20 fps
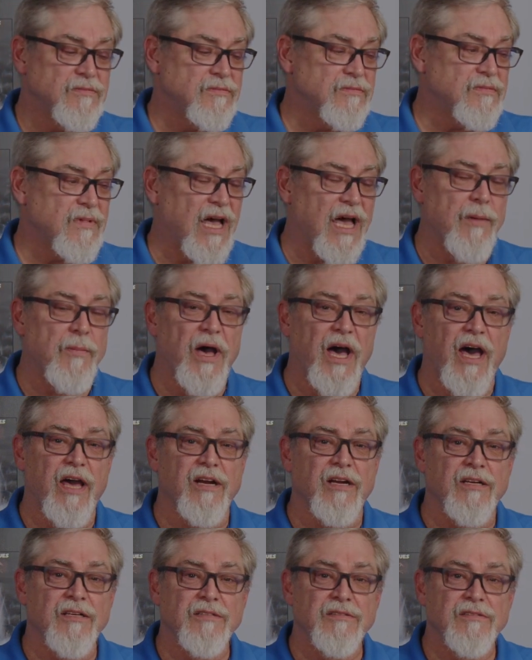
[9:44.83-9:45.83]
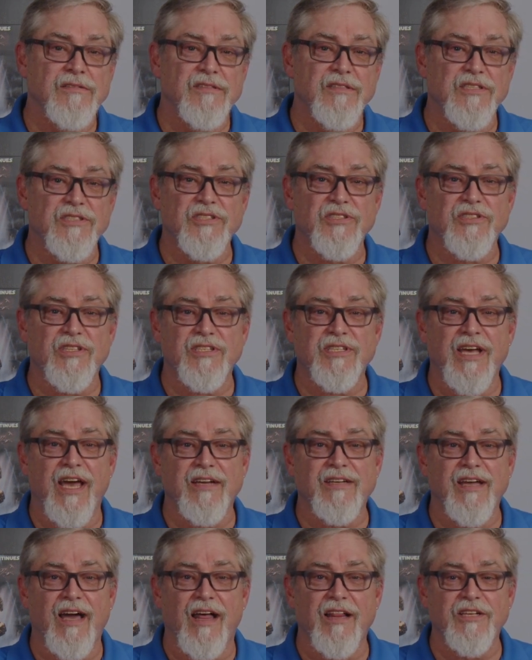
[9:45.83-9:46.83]
I'm Otter. This is the
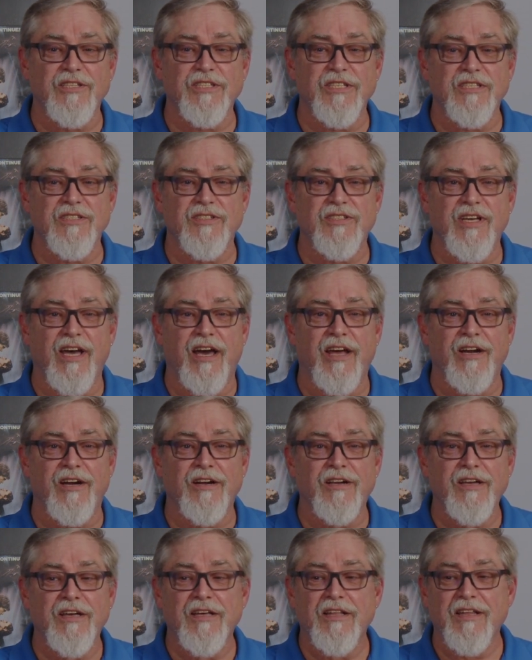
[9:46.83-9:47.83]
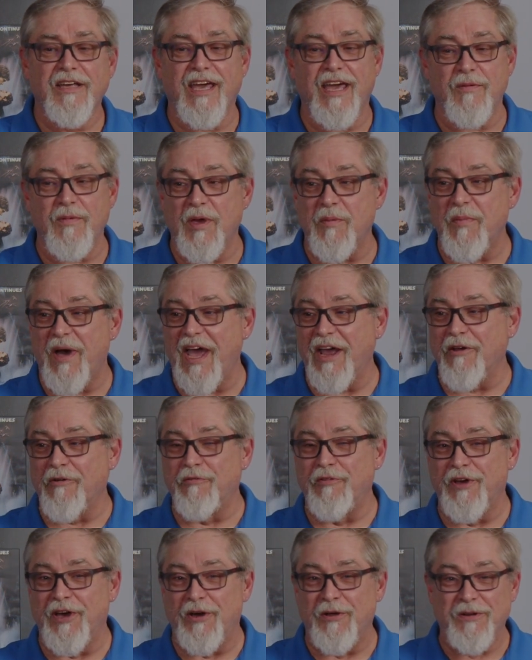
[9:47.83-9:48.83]
Technology Insider. Gave me a
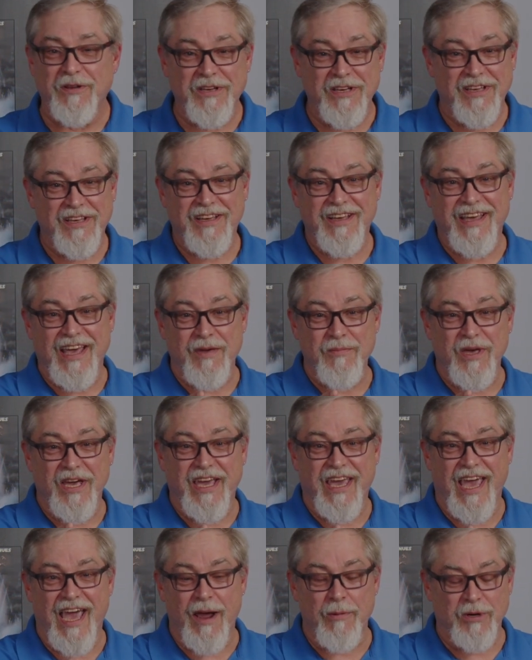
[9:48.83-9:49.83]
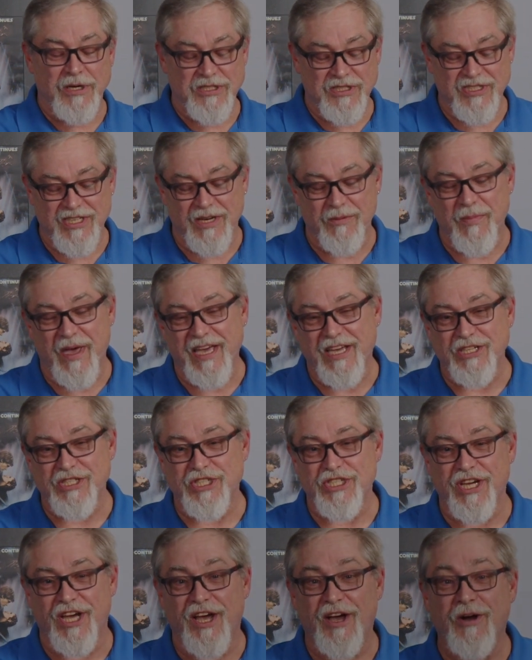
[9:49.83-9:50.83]
microphone, gave me a camera, said make a
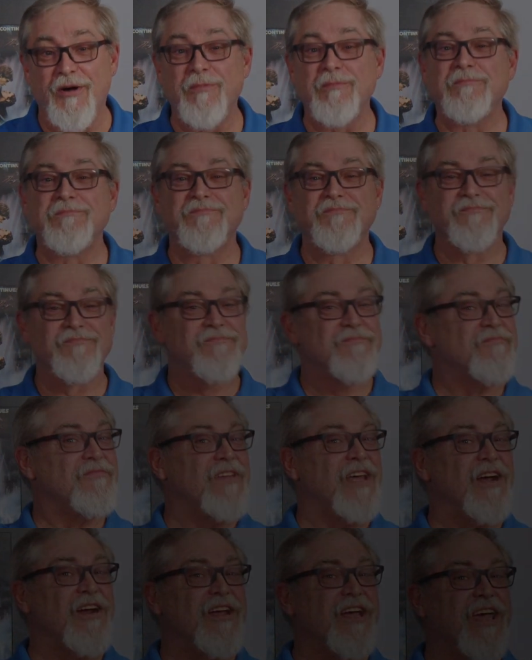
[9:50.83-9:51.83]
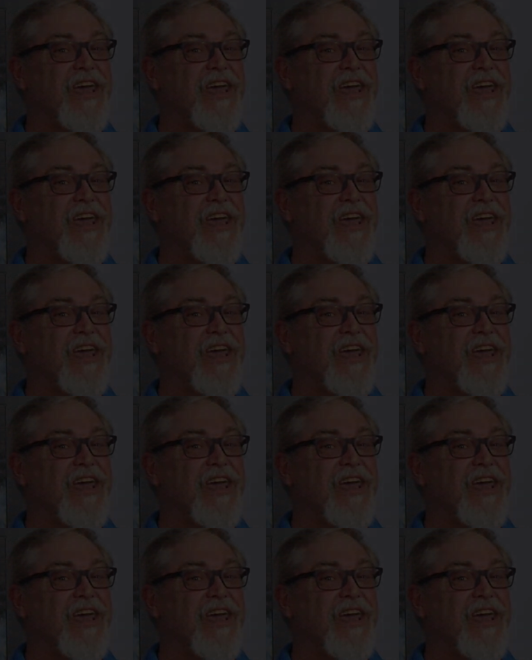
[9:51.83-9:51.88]
show. There you